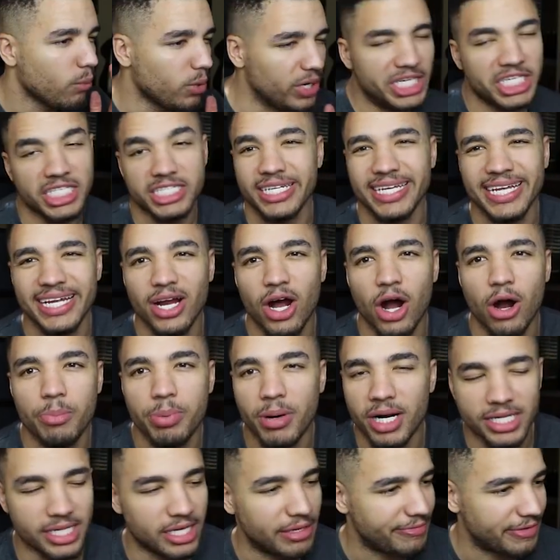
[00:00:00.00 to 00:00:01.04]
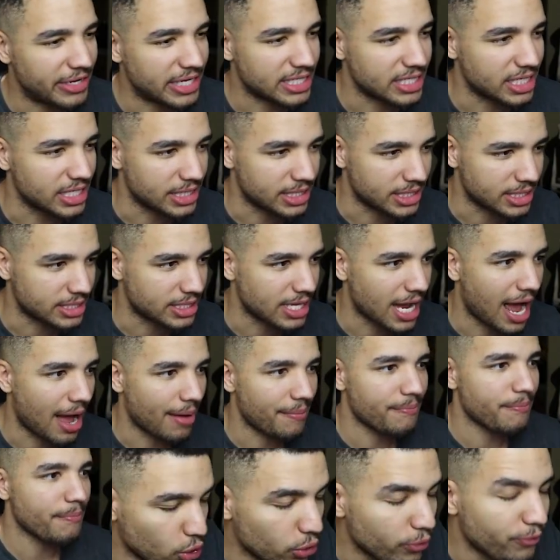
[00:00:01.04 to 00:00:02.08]
we just need to hope our defense gets a stop.
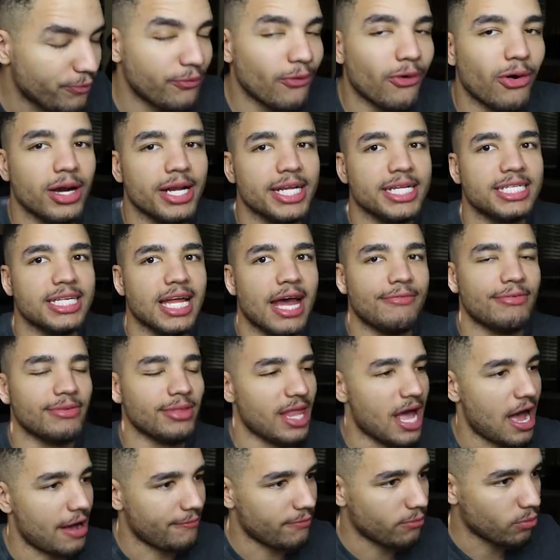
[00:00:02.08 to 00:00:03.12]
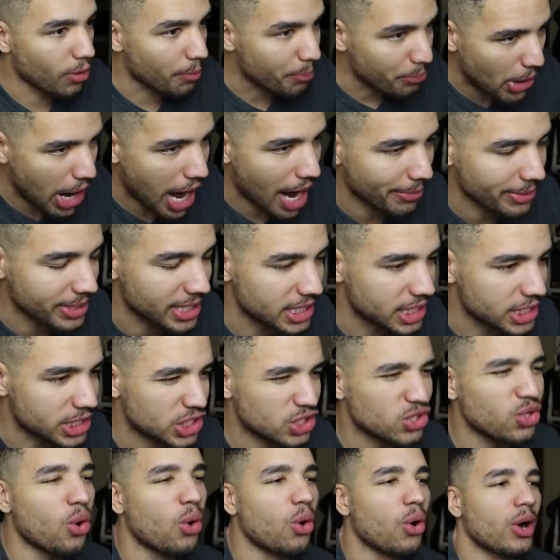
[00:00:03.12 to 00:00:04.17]
247 left. We're probably going to
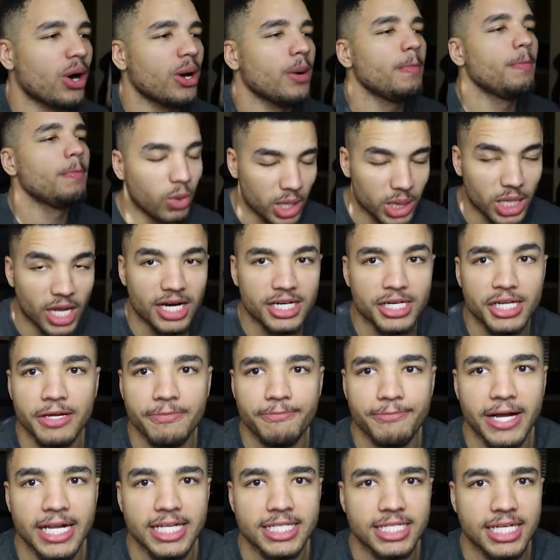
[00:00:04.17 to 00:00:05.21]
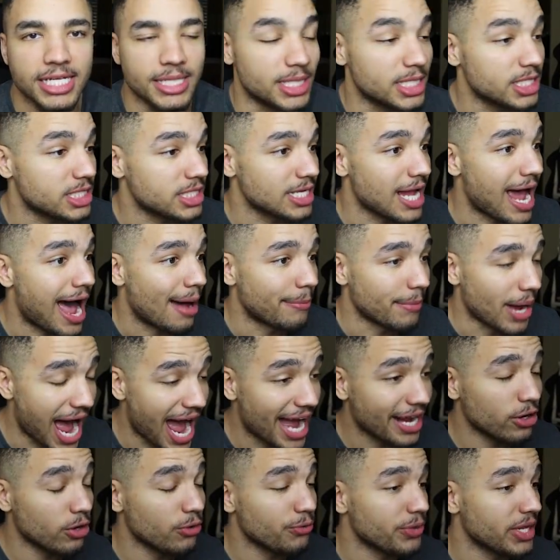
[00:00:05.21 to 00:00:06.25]
score. Will our defense get the stop?
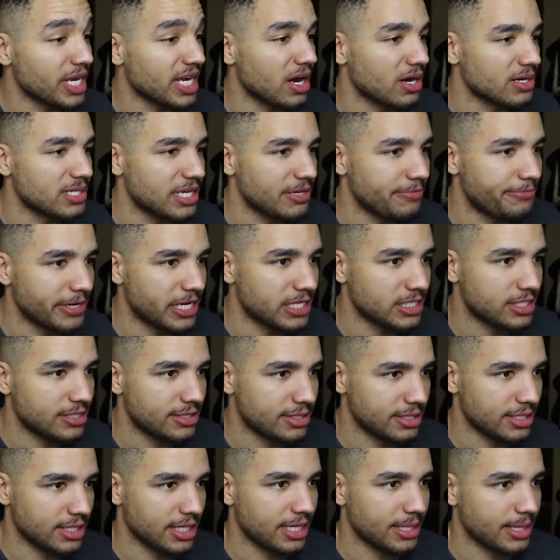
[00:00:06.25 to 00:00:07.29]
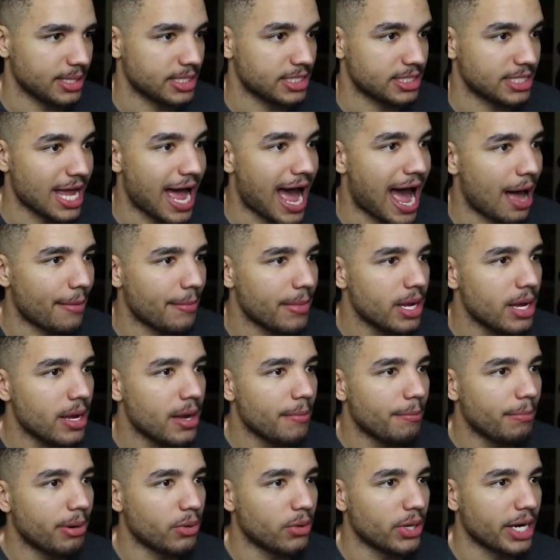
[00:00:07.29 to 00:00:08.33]
I don't think our defense is going to get the stop.
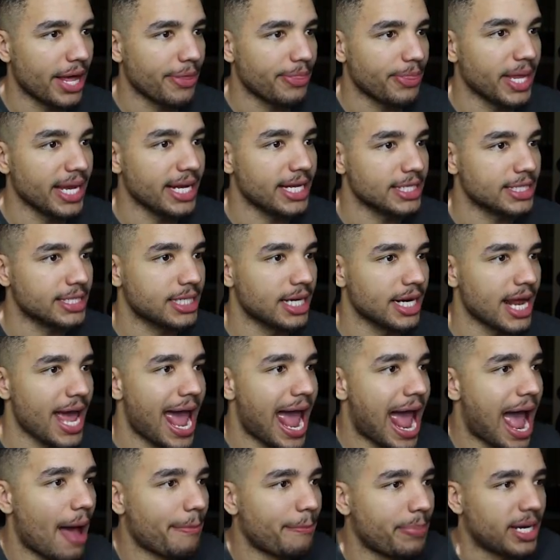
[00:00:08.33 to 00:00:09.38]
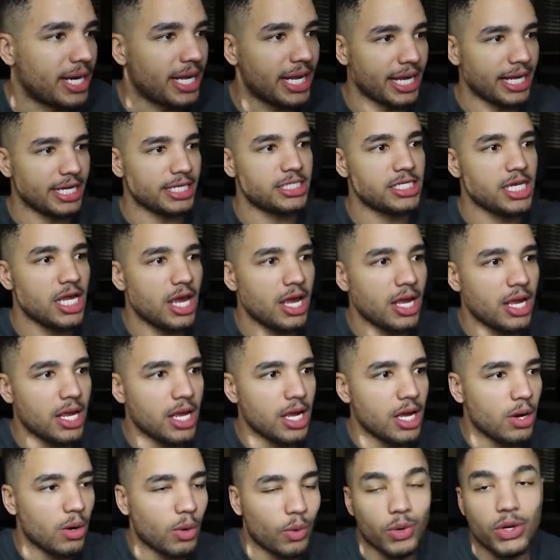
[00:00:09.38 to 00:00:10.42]
But what I think is going to happen is
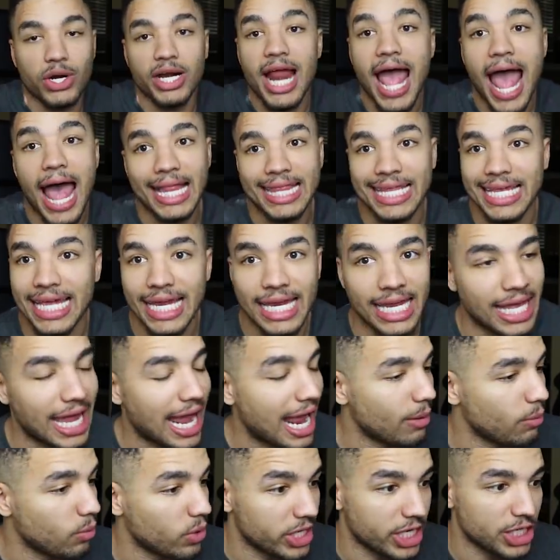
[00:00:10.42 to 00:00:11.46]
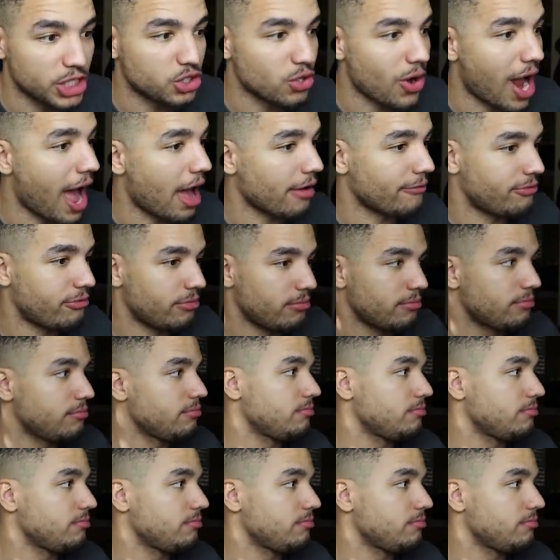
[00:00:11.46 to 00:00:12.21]
we're going to have to get a game-winning drive.